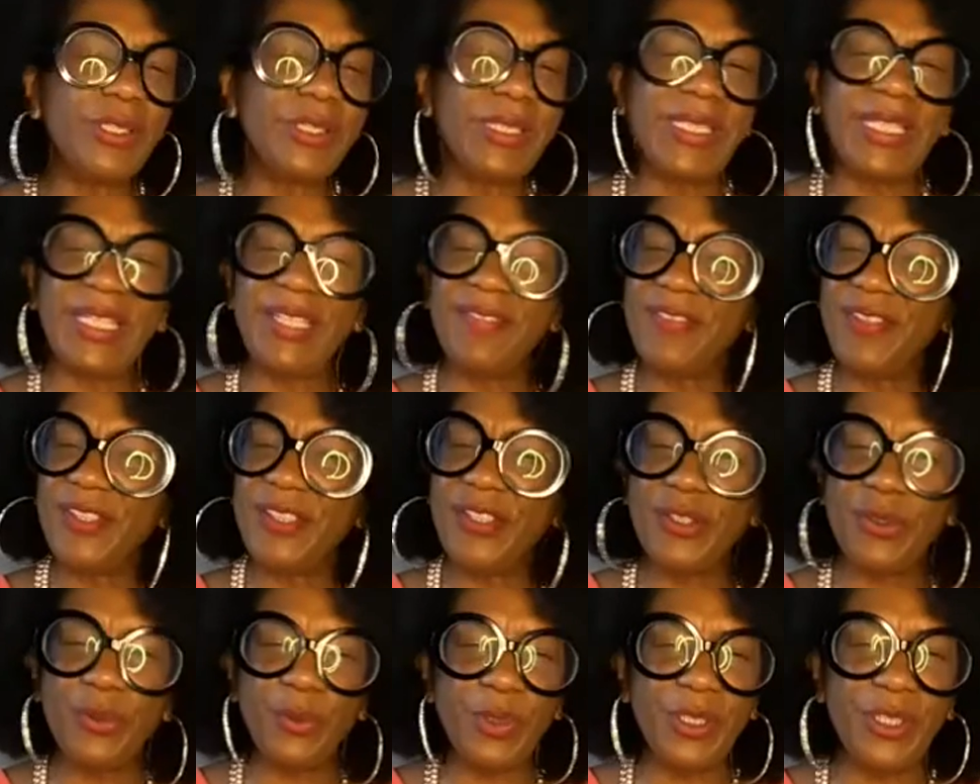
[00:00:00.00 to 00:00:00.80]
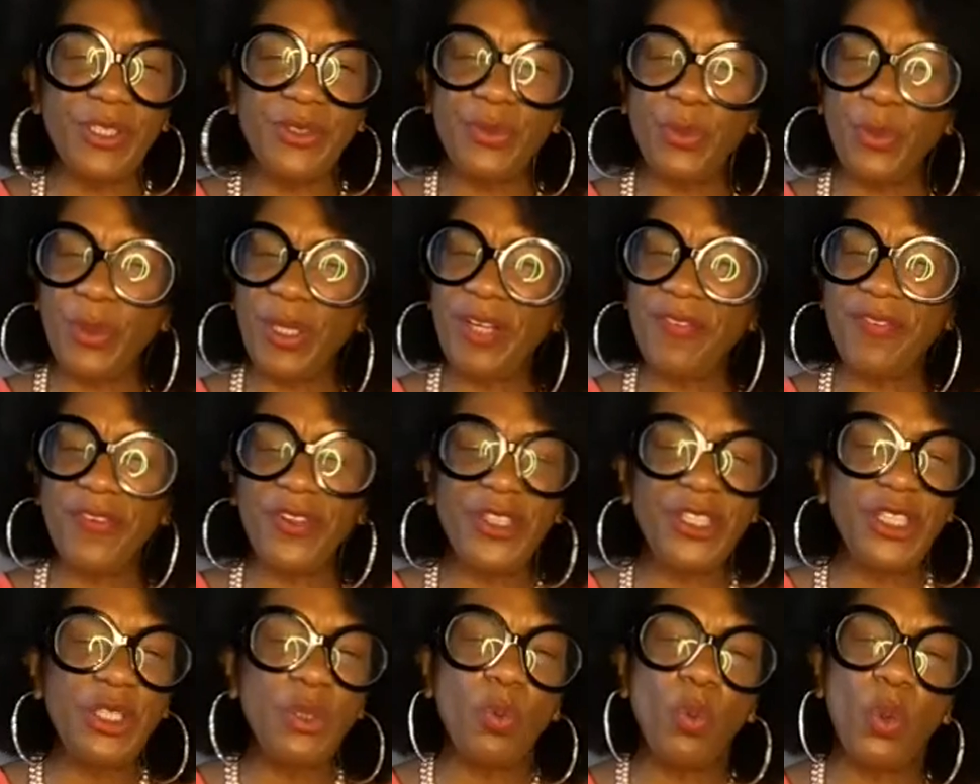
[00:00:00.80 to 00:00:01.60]
to give it to us, whatever
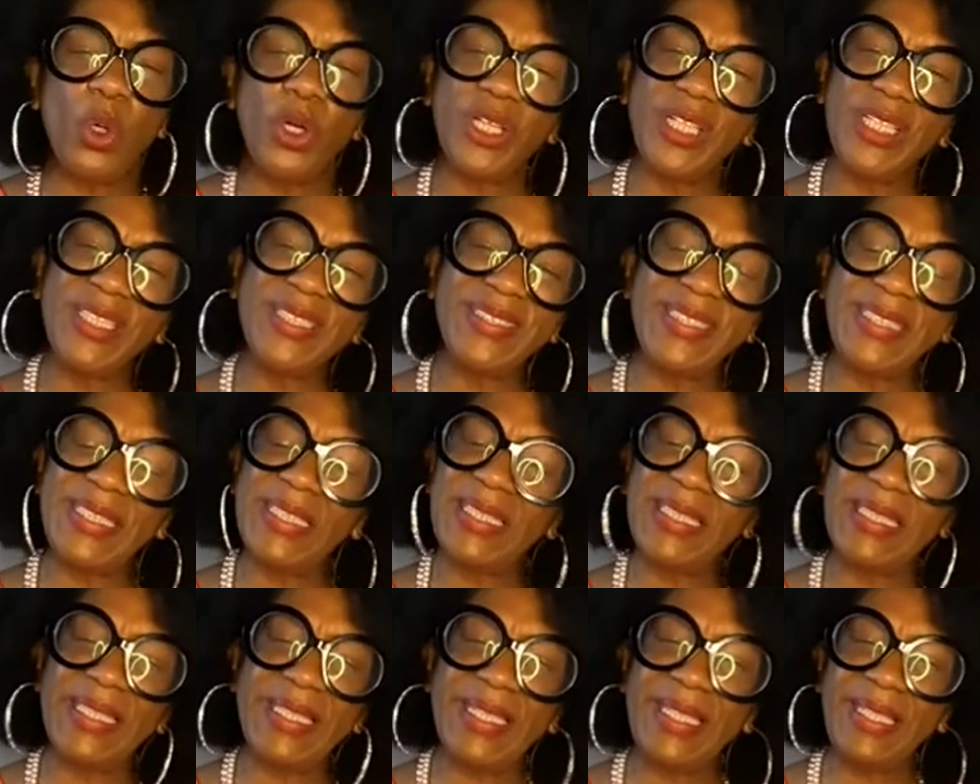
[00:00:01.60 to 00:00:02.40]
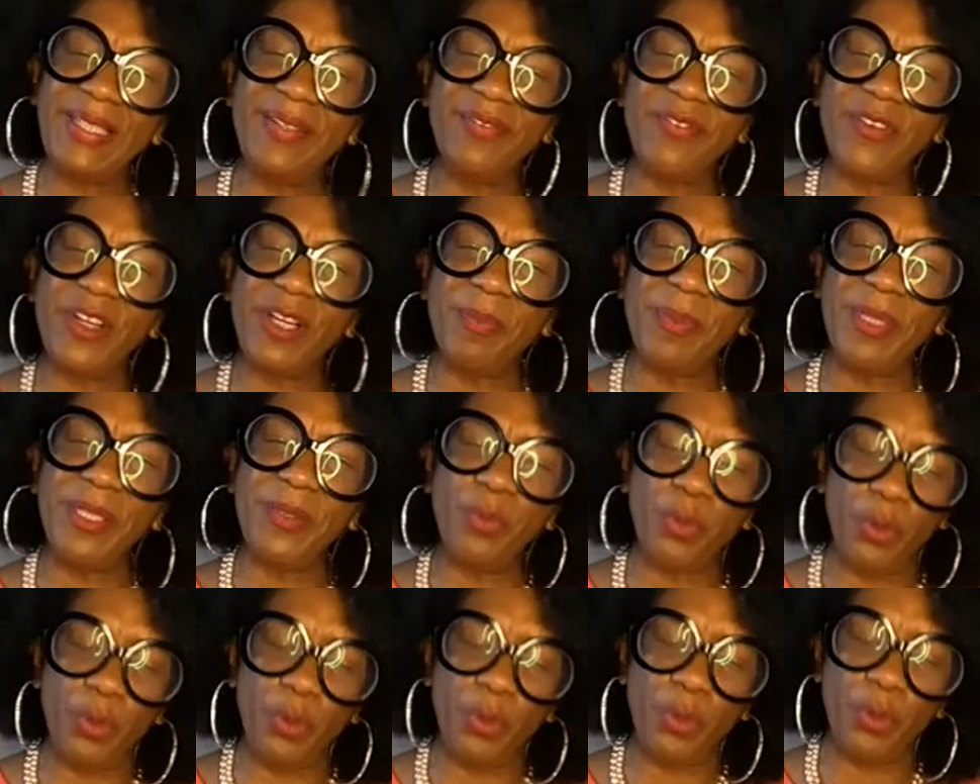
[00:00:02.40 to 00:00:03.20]
you want us to glean from it,
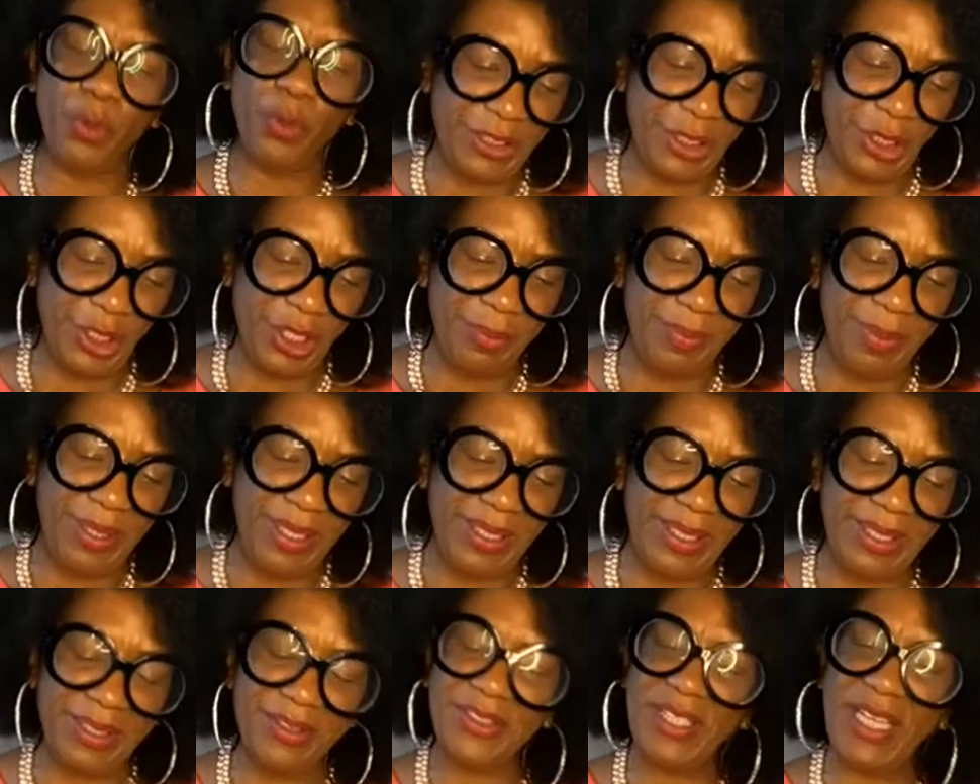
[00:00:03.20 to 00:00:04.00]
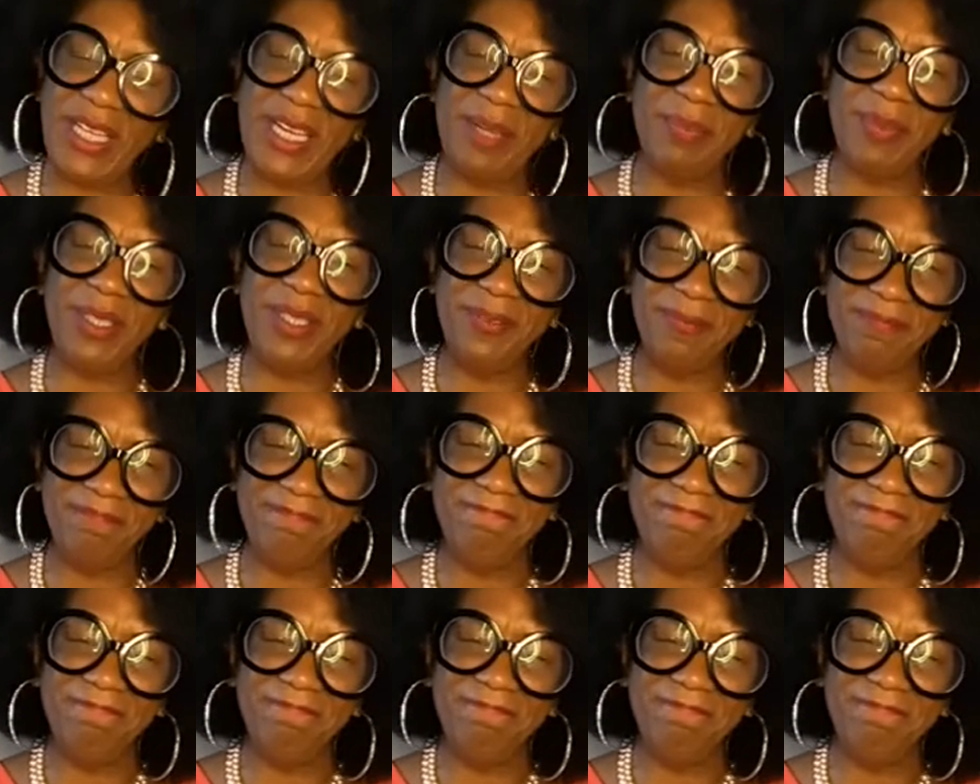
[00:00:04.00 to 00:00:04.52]
where it's going to be an assignment?